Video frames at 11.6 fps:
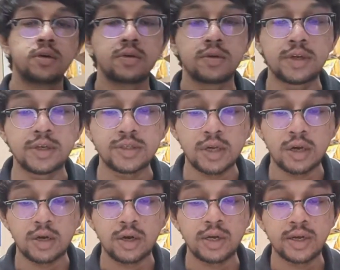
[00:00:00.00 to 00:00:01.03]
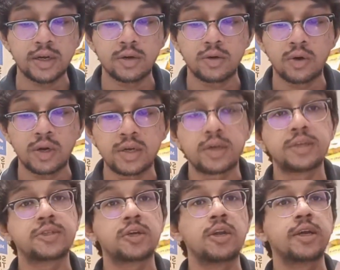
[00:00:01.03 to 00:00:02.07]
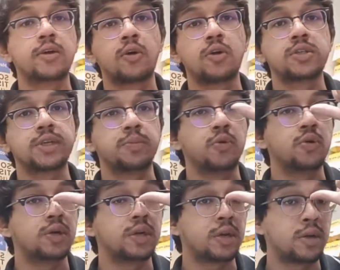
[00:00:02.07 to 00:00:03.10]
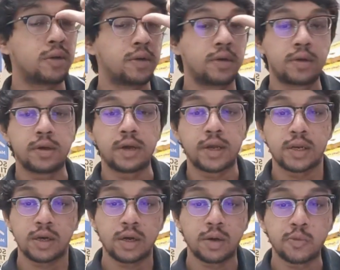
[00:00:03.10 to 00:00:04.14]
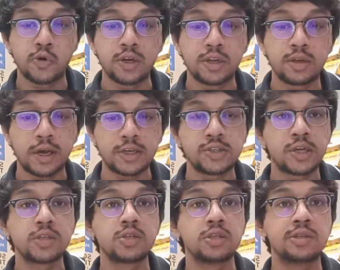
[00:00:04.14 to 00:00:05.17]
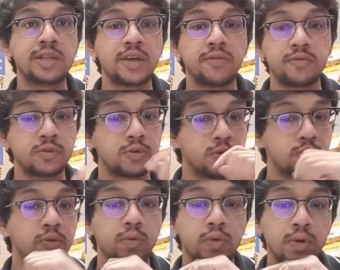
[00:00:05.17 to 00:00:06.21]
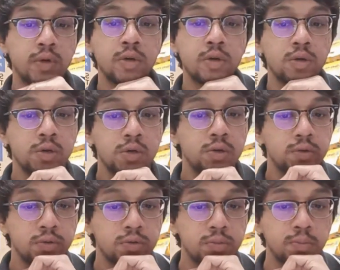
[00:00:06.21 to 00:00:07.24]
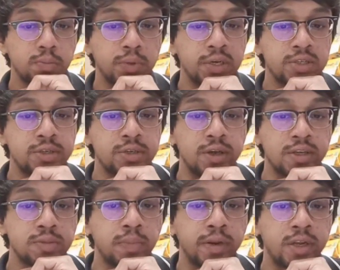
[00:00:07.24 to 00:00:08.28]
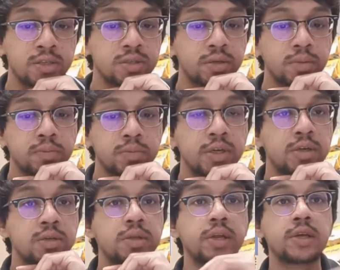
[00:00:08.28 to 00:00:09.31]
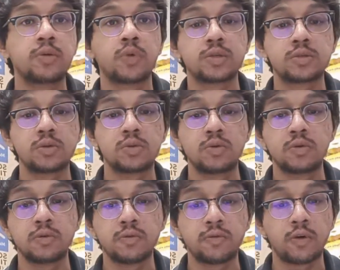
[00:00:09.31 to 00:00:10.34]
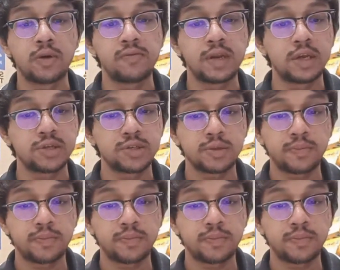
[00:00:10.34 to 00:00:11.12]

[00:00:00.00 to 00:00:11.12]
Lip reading: his colleague, or rather his colleague calls Mohan, and Mohan extends his leave to because he has planned something that he wants to do for the village.